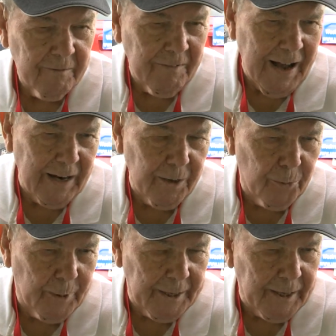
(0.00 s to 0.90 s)
Finally,
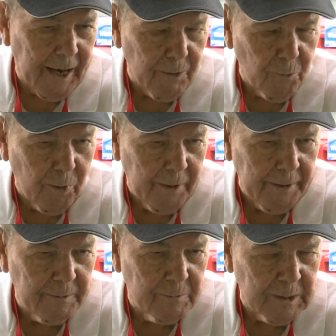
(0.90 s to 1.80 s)
we got
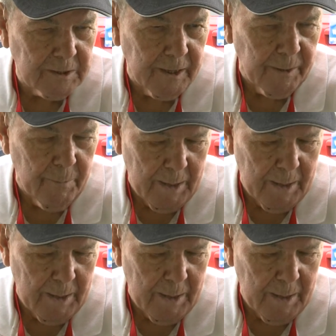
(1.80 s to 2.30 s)
one, sent him